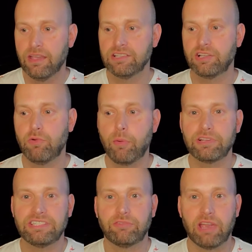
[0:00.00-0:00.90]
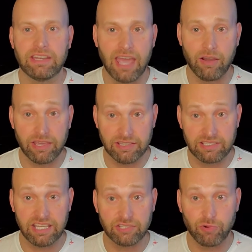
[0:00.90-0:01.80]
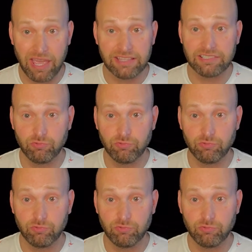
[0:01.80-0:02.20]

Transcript: So what we're seeing right now is he's right.